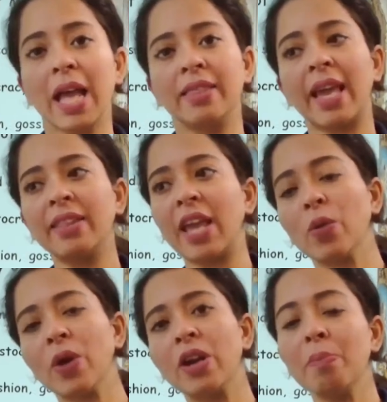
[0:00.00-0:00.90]
Then there
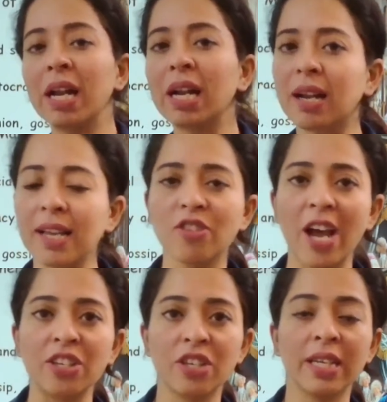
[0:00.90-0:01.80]
were middle-class
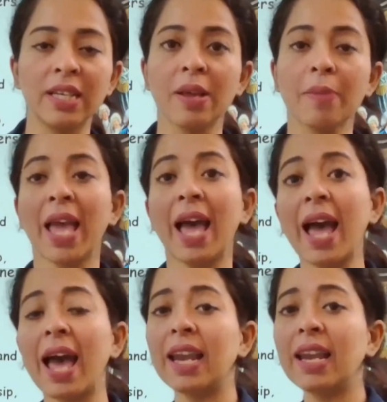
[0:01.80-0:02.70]
tragedies,
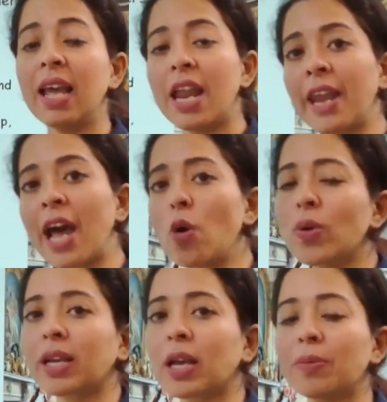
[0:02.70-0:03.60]
and now we
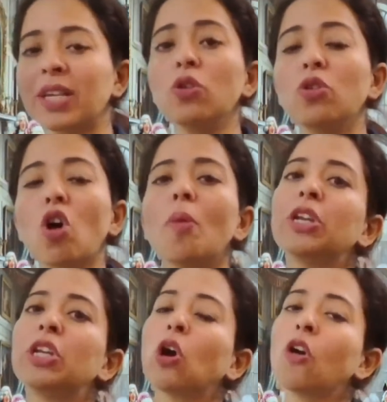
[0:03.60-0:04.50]
are coming to
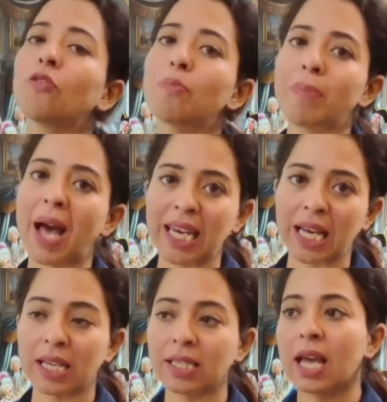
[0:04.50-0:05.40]
comedy of
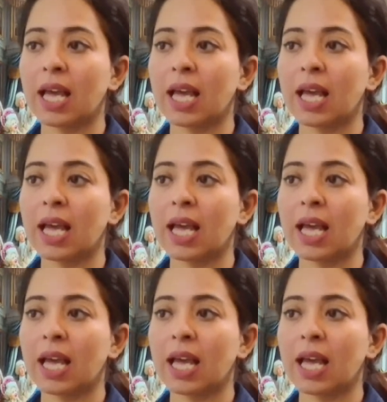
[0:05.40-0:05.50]
manners.